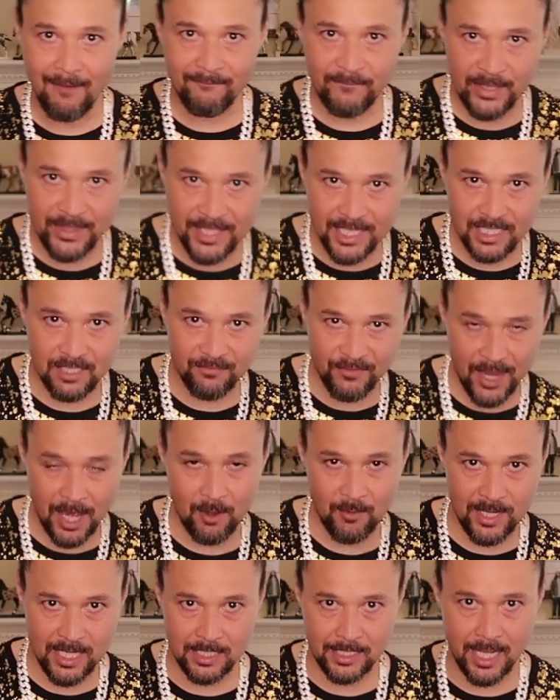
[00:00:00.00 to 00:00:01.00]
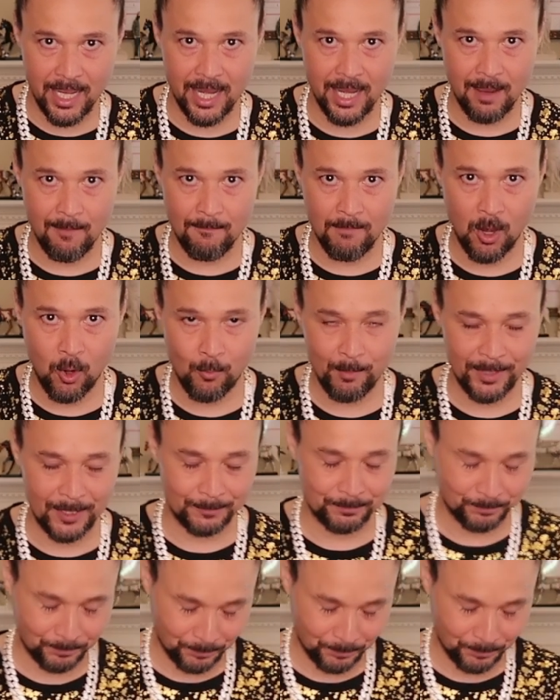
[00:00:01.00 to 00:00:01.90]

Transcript: for this very damn moment.